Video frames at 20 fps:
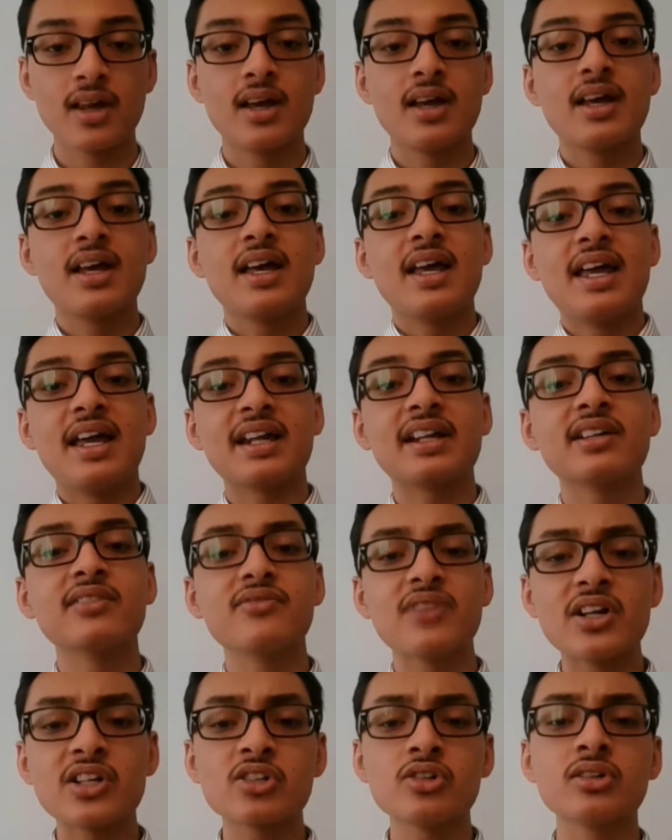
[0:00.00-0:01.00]
In
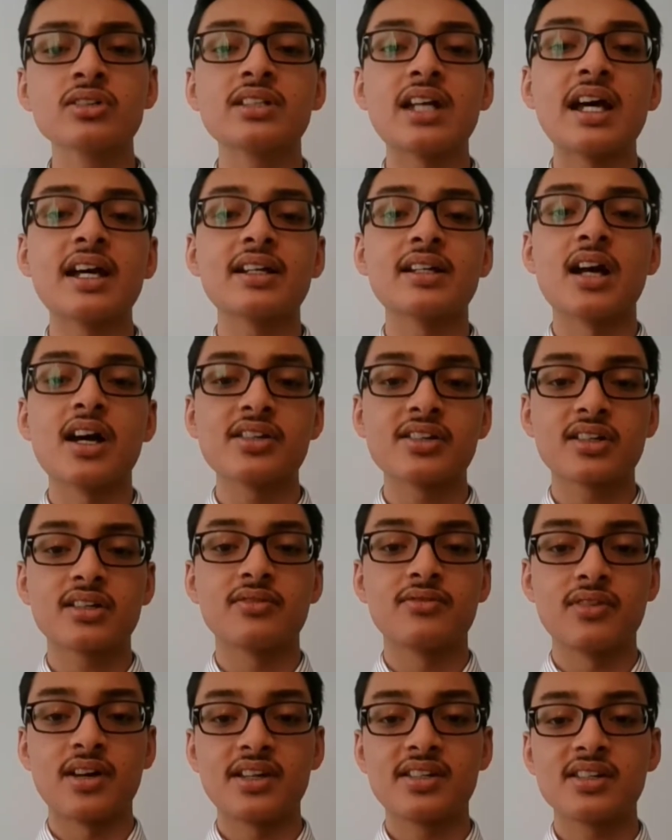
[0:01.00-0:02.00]
conventional diagnostic
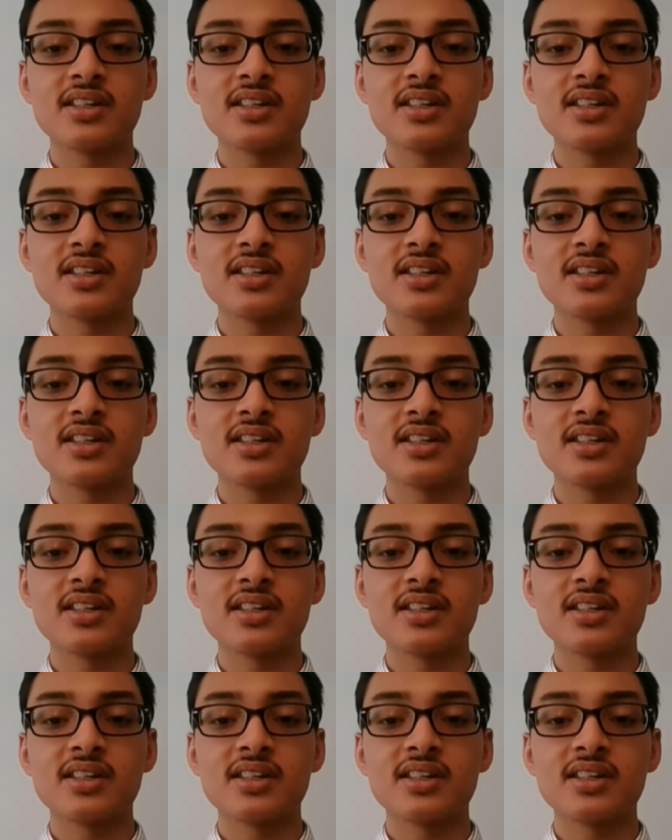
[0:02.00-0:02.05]
devices,